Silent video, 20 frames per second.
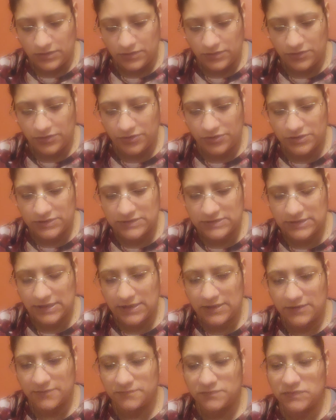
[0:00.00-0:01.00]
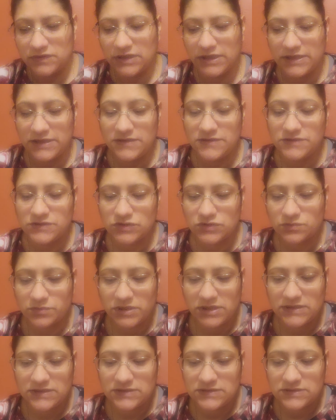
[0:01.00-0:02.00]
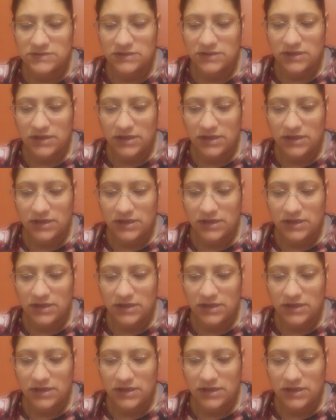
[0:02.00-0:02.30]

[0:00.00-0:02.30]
the instruments.